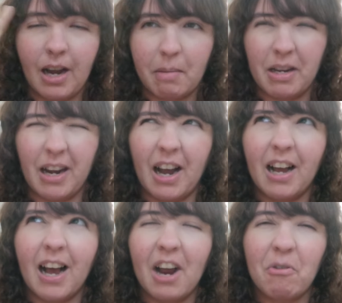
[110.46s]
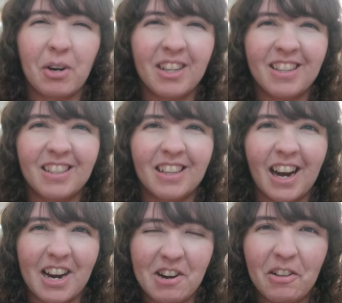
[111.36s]
I mean, I wish.
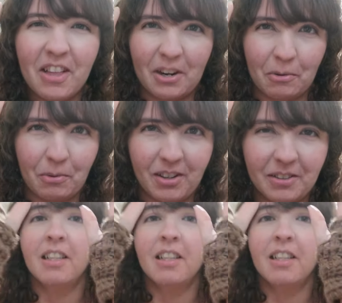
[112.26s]
I know that I will.